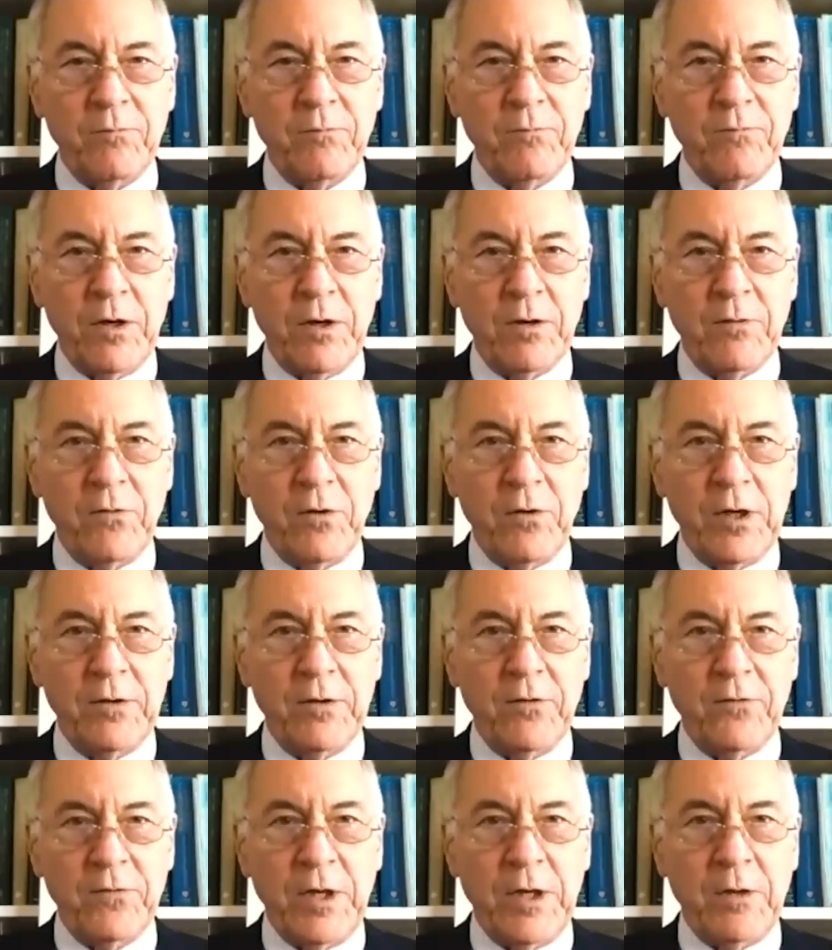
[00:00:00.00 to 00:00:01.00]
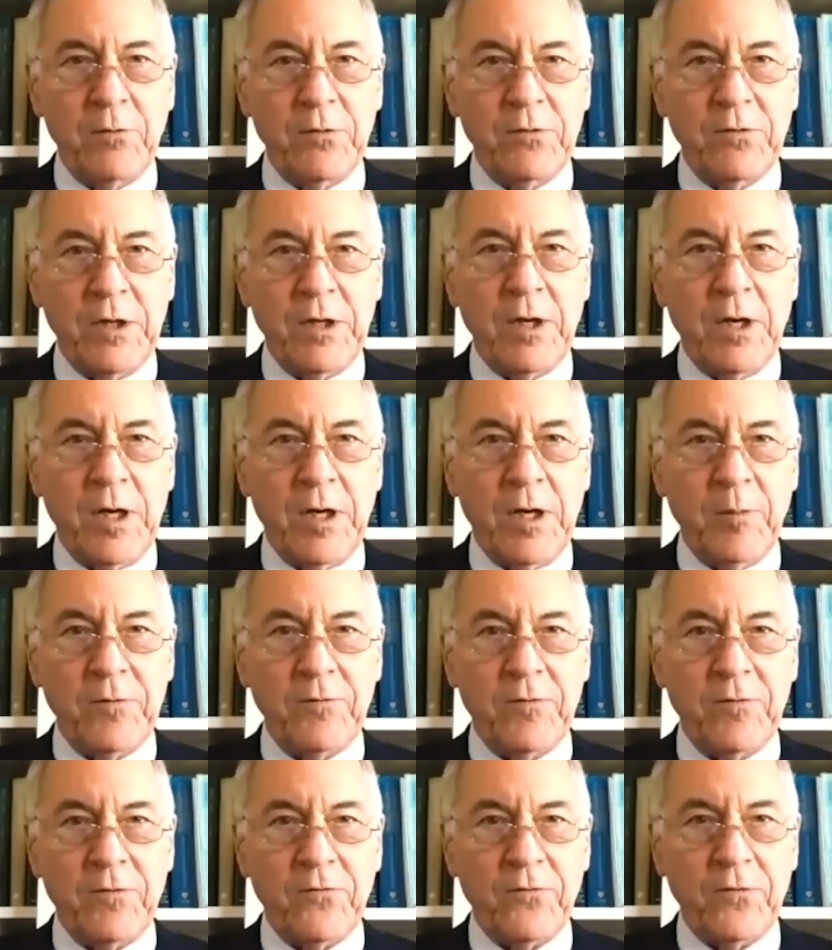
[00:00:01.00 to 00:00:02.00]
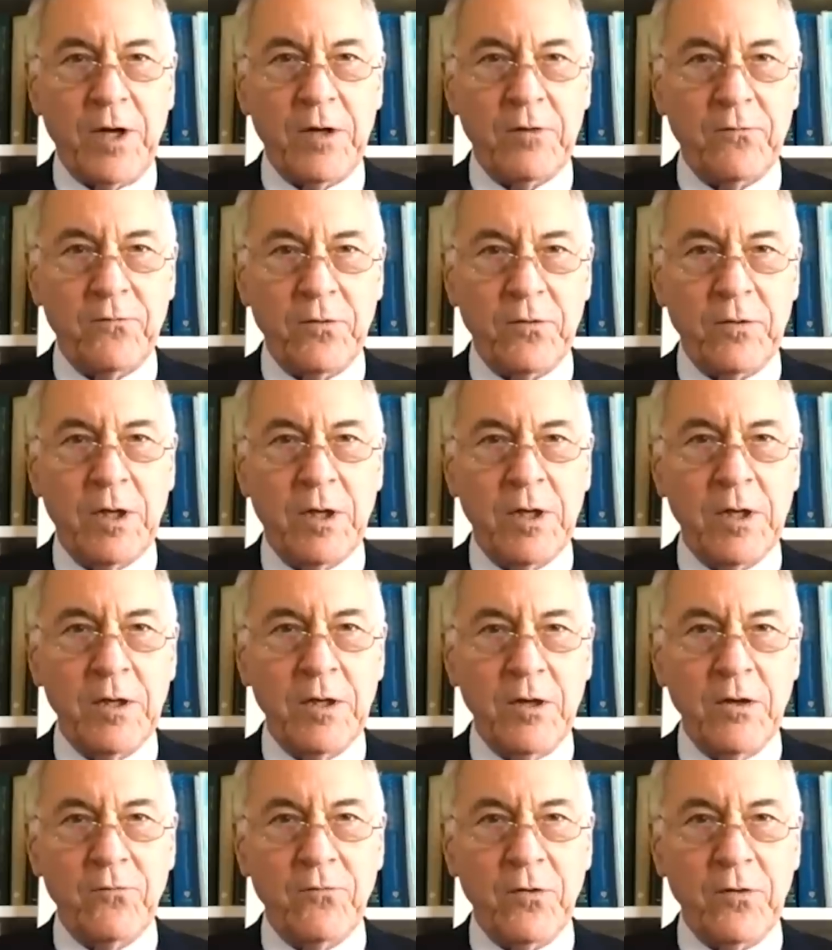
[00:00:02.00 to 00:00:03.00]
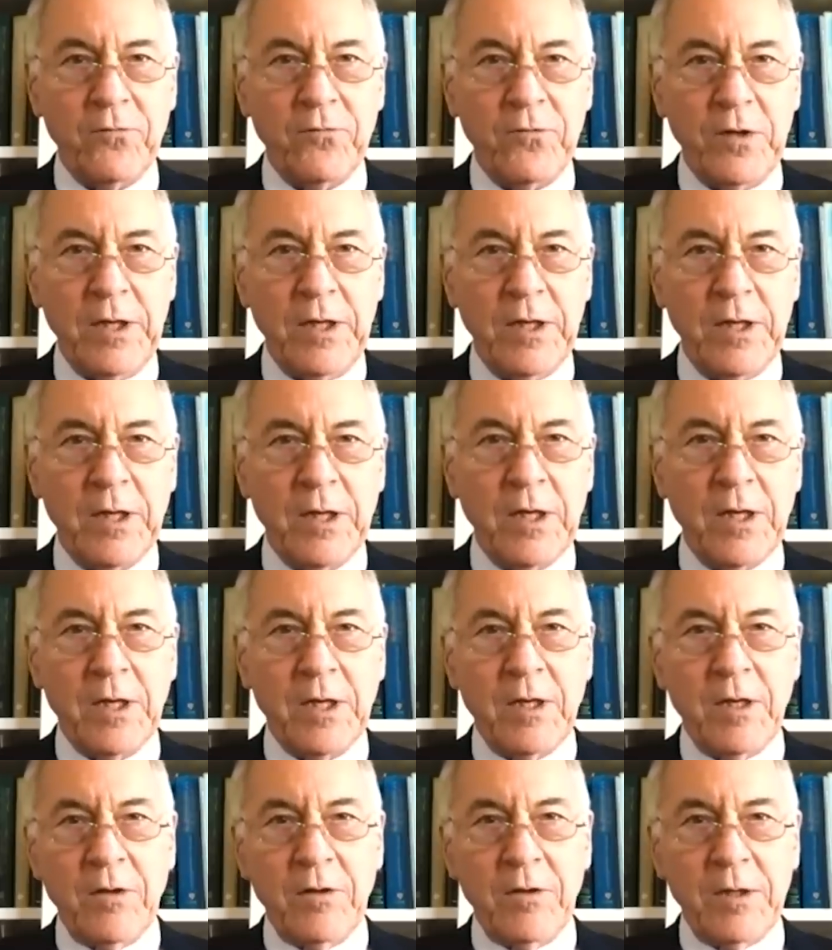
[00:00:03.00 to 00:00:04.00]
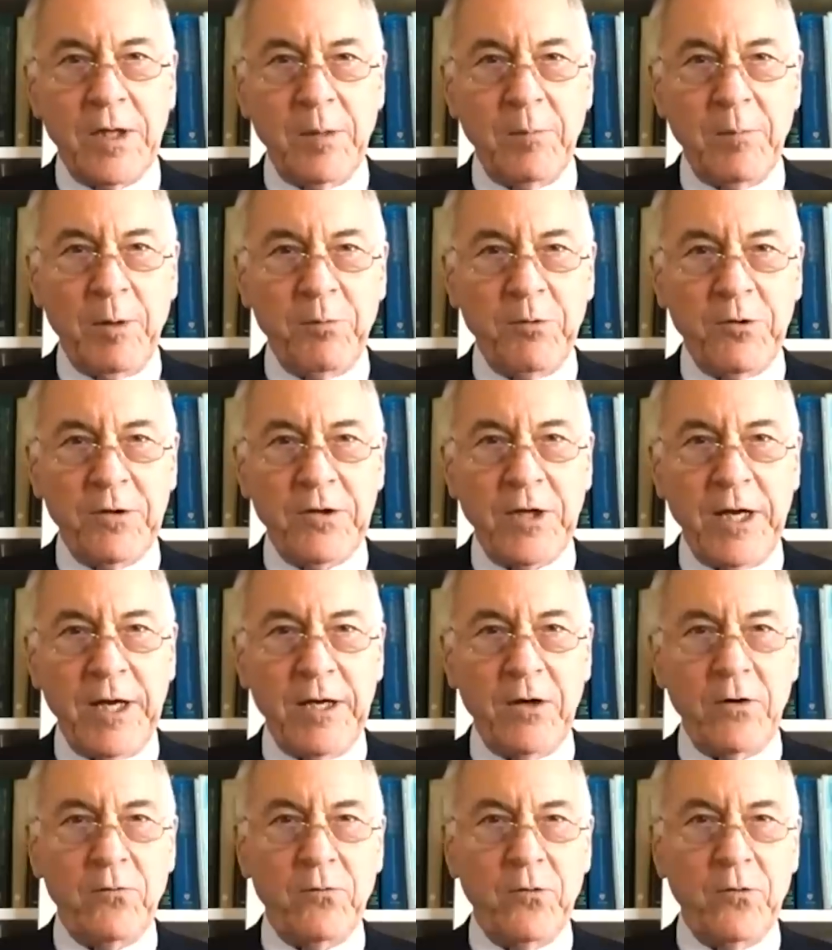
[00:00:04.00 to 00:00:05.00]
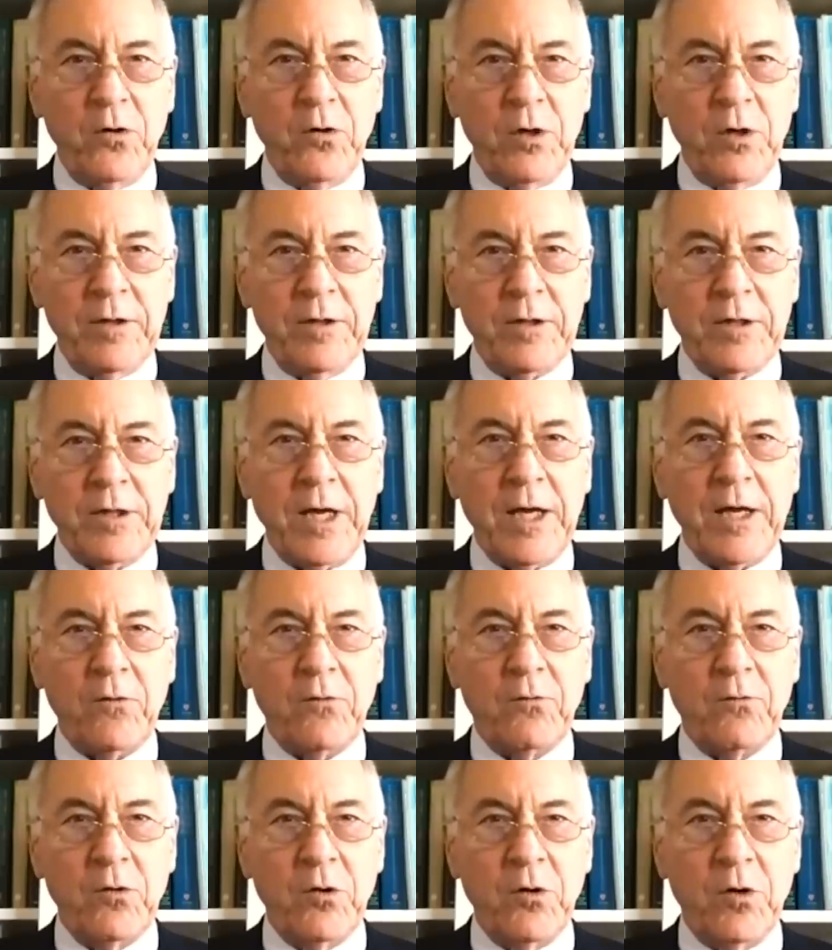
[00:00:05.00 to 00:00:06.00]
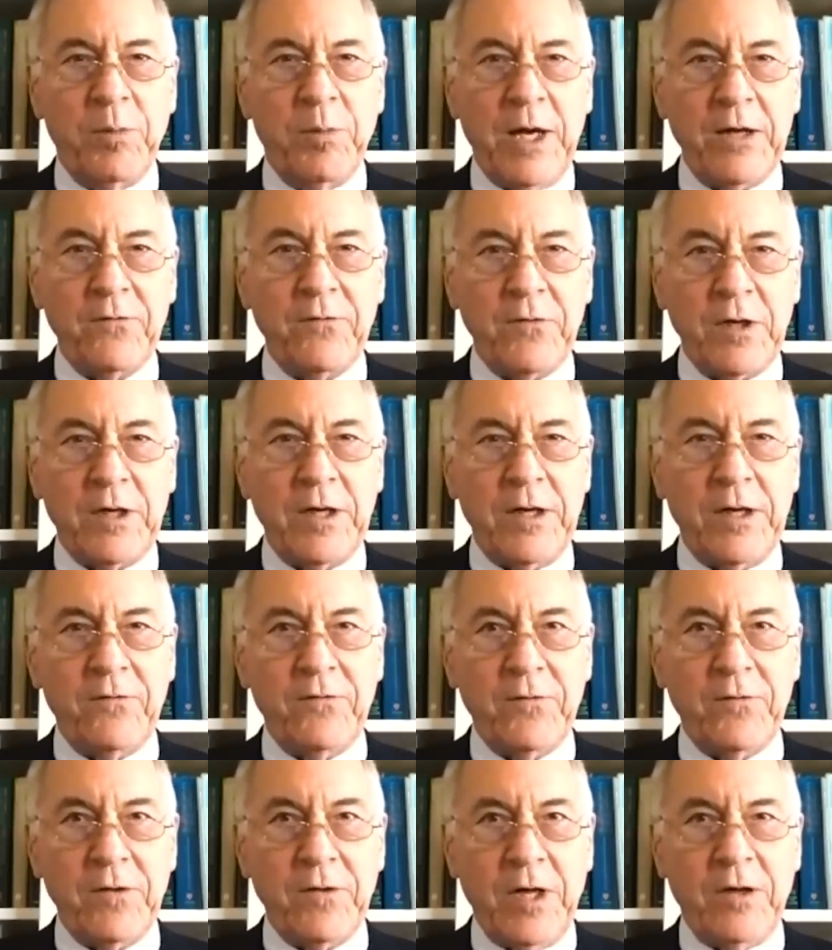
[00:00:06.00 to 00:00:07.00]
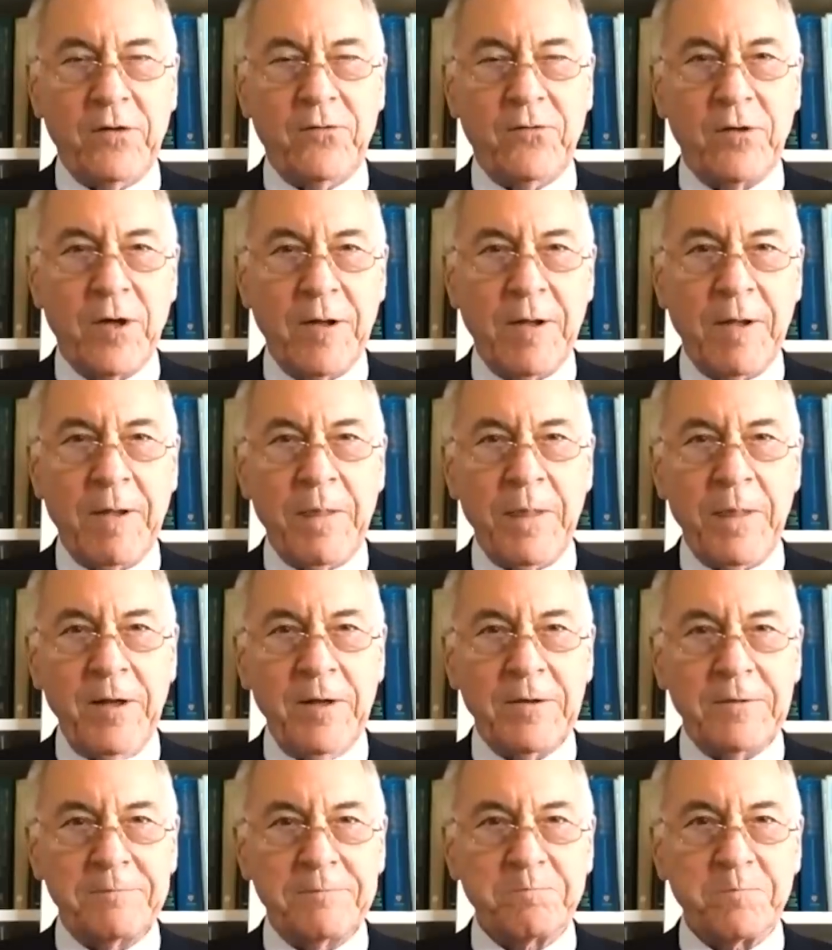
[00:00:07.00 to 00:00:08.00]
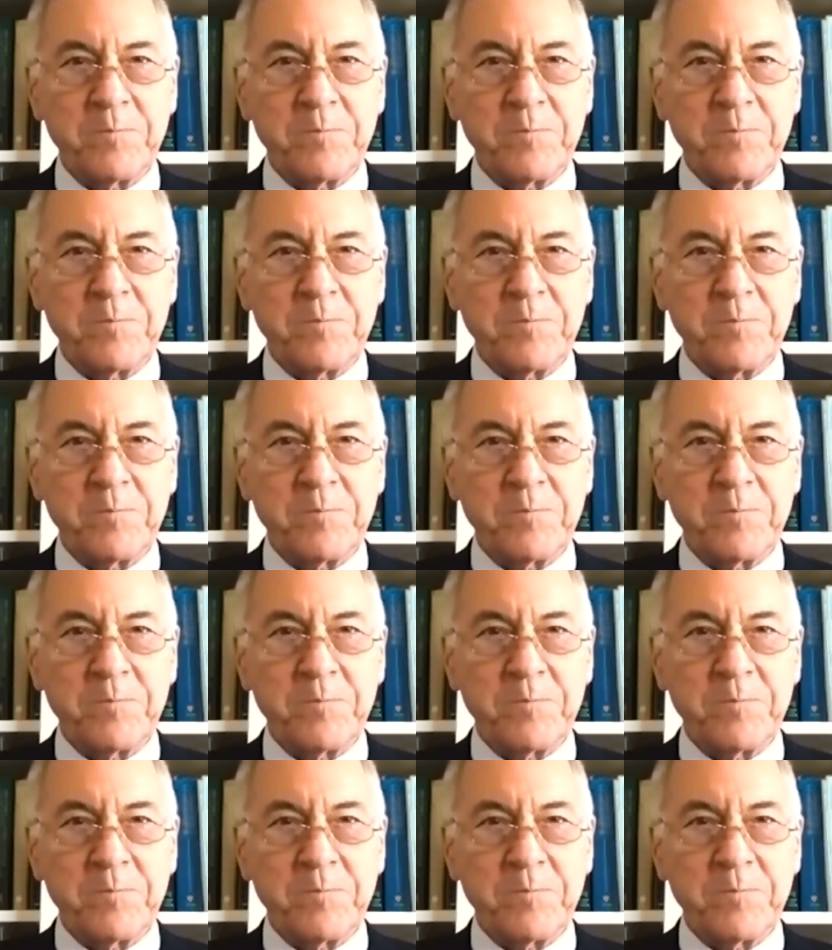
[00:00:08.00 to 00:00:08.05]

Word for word: very, very distinguished economist at Stanford University, came up with the Taylor Rule. And the Taylor Rule basically says that